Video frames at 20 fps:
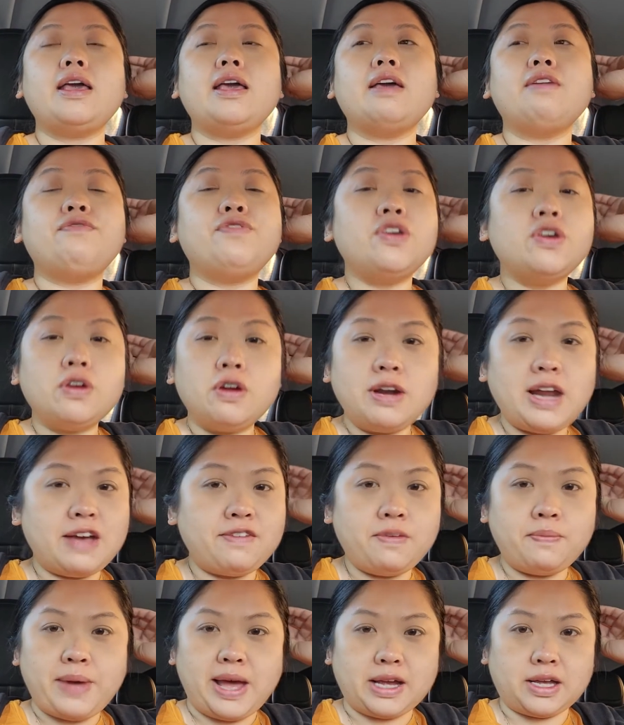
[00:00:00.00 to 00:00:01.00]
If you don't
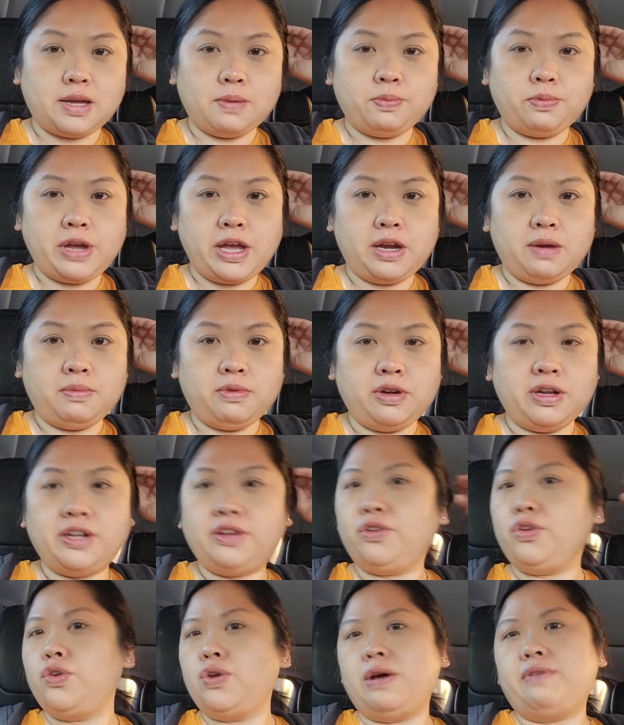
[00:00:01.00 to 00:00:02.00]
have a backup camera
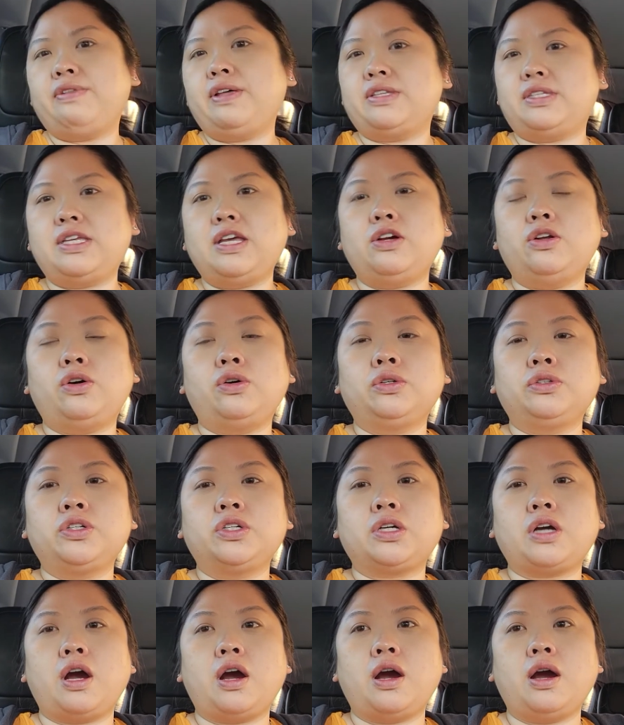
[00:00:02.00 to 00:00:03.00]
and you have, let's say, an
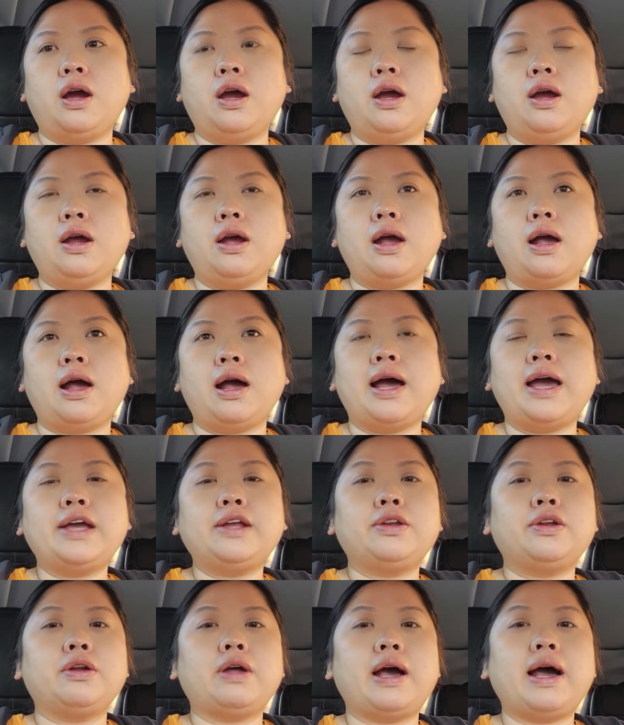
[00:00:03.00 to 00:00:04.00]
older car,
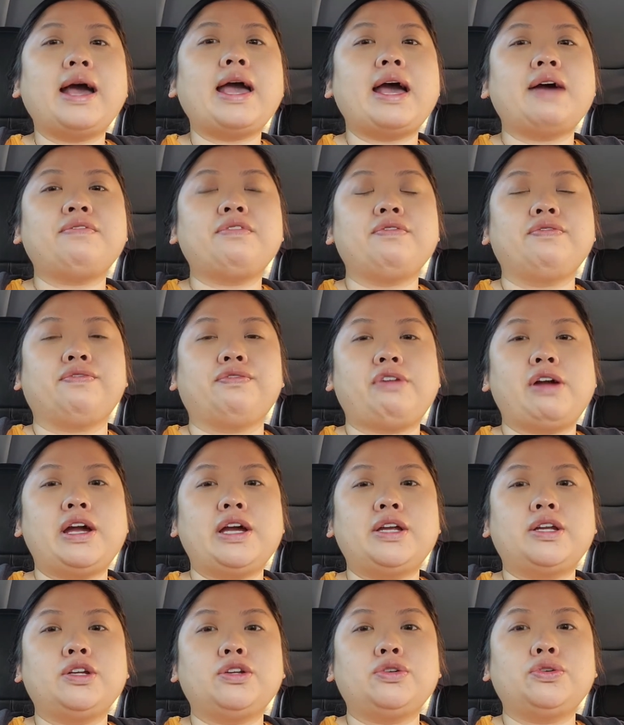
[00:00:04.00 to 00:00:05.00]
I I have a
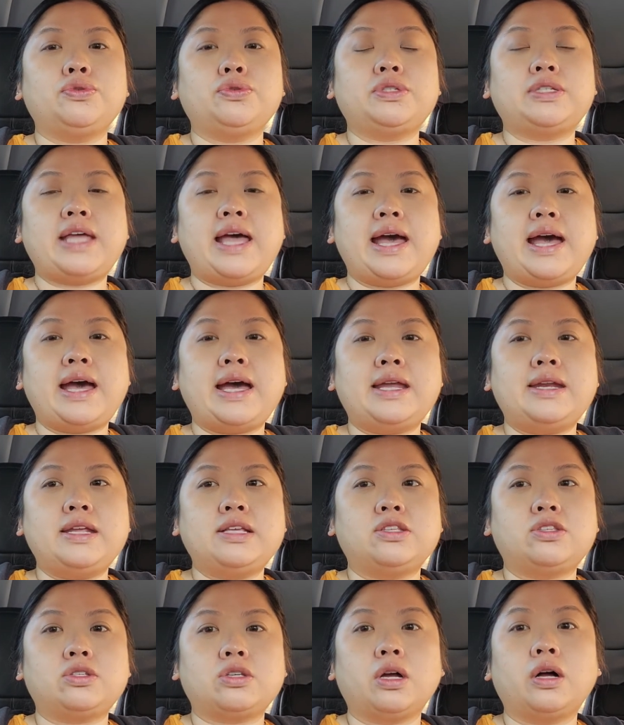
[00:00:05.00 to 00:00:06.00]
friend whose dad
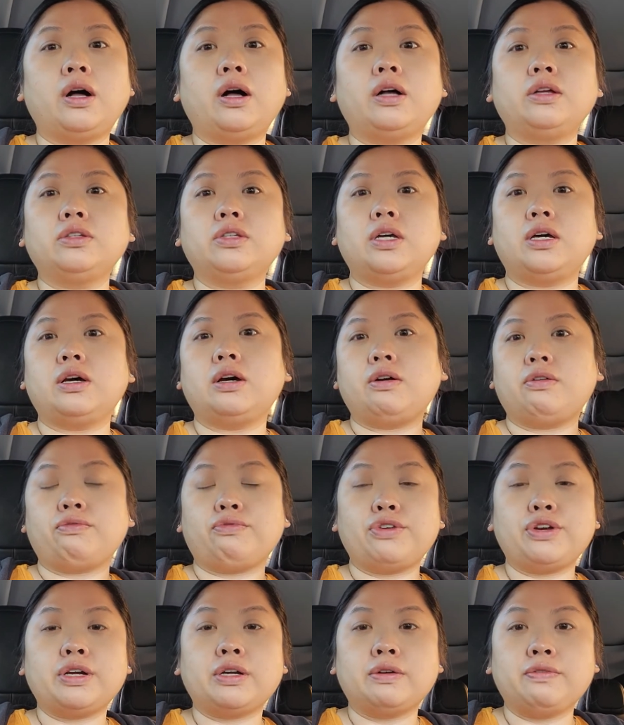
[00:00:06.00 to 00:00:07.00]
installed a
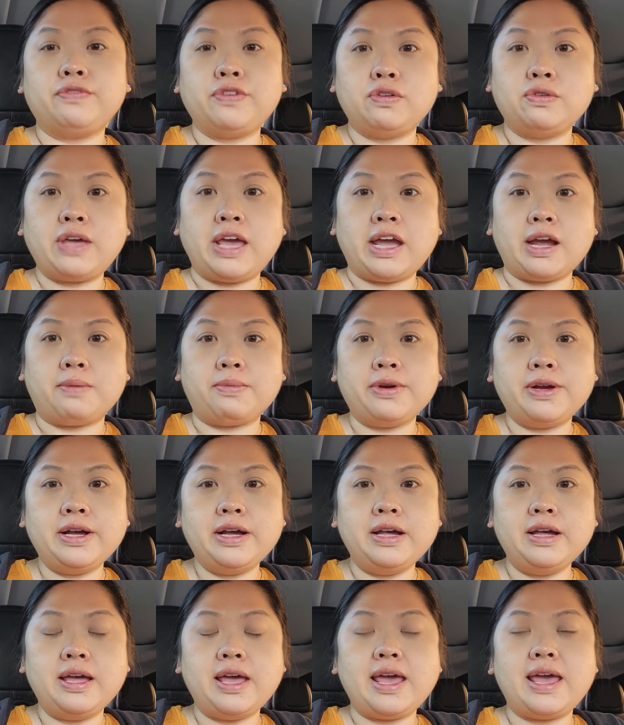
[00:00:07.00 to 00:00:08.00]
rear view
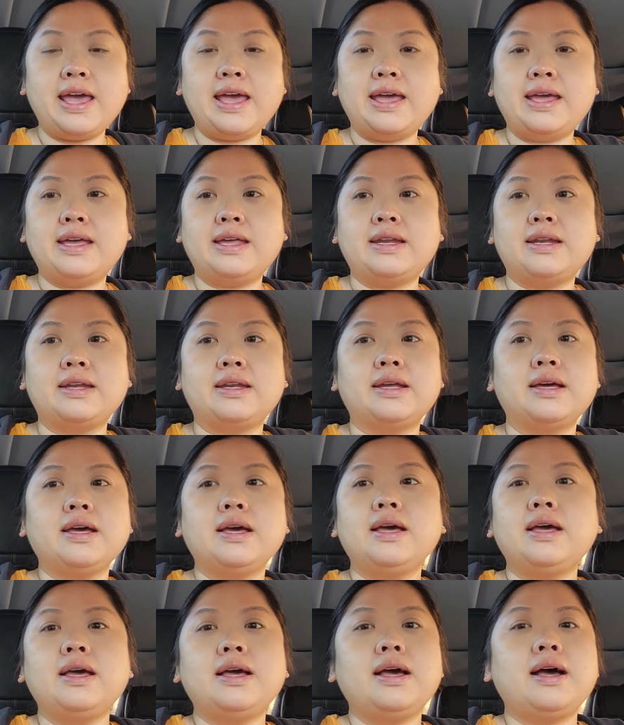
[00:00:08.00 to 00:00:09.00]
camera and
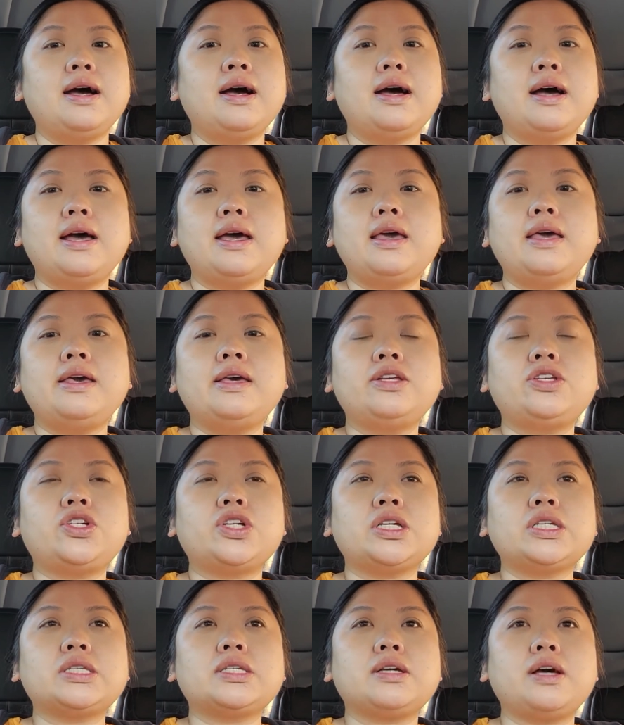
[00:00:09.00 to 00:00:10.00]
it
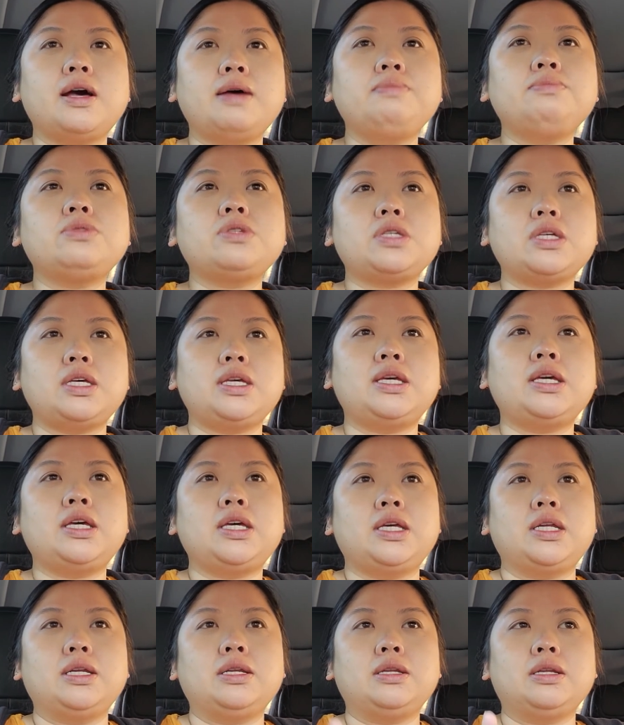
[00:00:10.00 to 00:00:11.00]
just comes
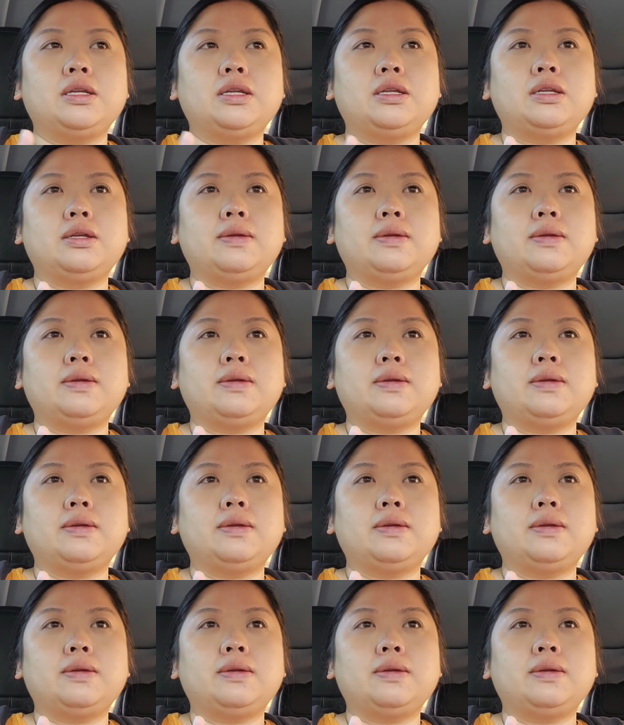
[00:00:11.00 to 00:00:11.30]
in